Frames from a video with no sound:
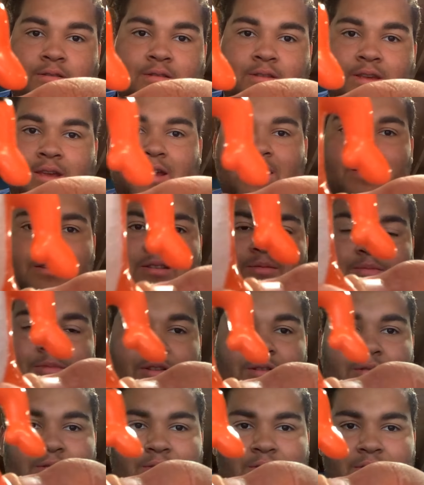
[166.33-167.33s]
he has some
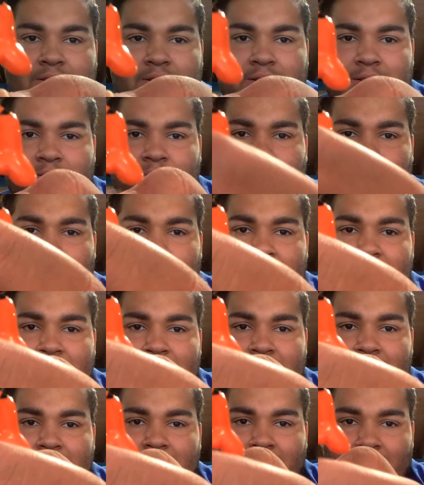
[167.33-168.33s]
little white
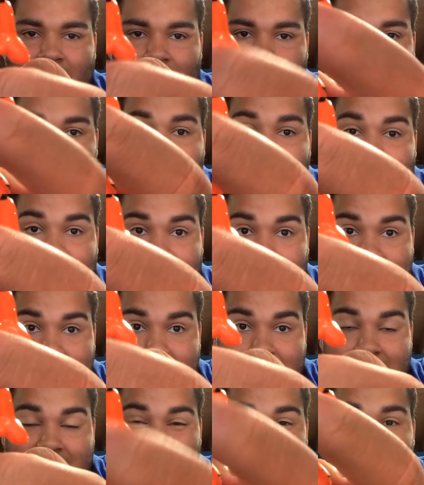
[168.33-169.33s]
cloth on
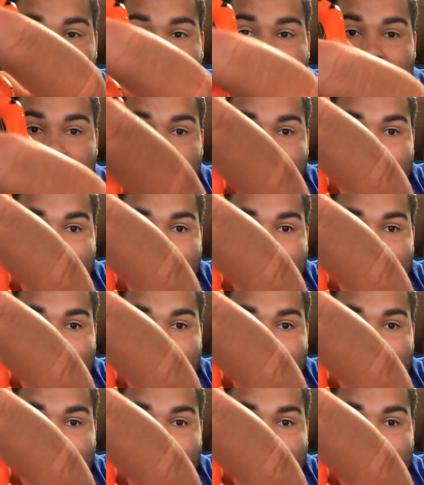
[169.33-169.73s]
his stomach.